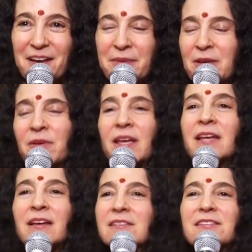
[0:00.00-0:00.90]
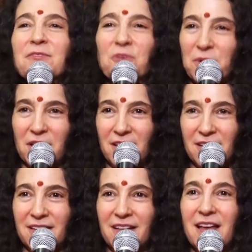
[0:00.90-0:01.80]
I mean, inconceivable.
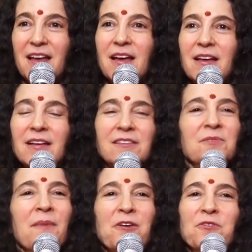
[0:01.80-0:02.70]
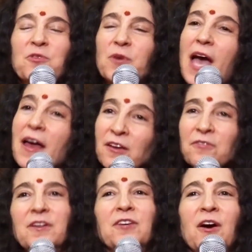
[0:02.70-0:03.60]
Doesn't matter if you
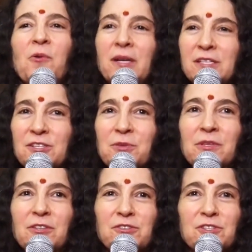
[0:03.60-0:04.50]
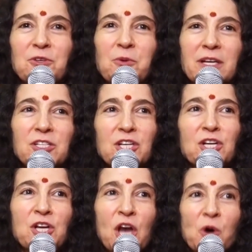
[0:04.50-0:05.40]
cannot figure out what to do with your sewage,
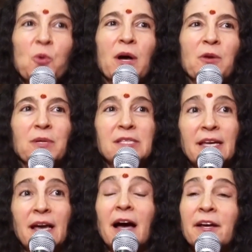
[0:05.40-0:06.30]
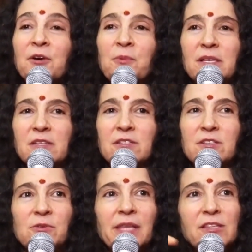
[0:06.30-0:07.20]
no one would say, I know what to
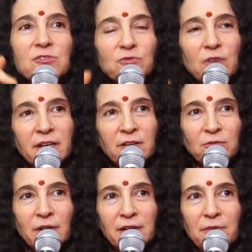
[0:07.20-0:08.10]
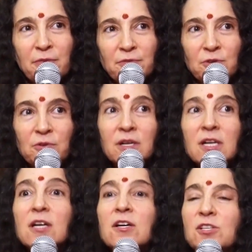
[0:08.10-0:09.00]
do. Let's run it right through
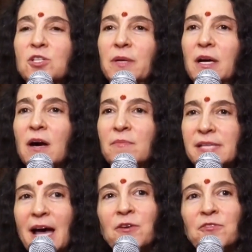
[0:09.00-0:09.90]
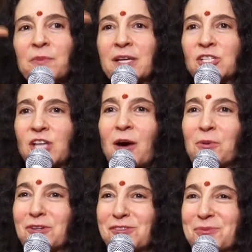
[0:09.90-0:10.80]
so it comes out of my
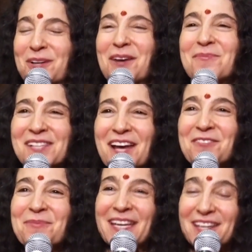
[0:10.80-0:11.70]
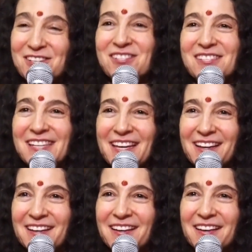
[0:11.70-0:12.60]
shower, so it comes out of my kitchen sink.